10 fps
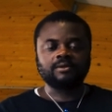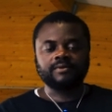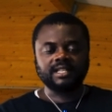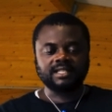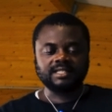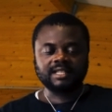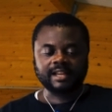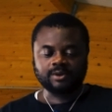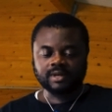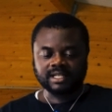of SSD
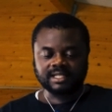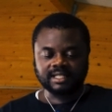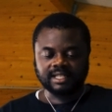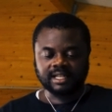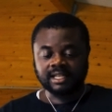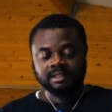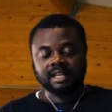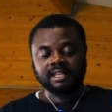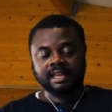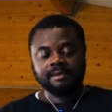like you can see there. It's
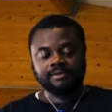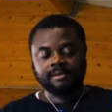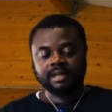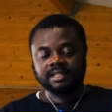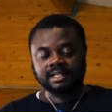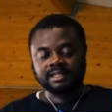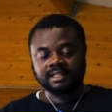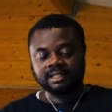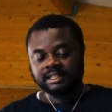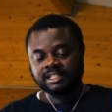an NVMe SSD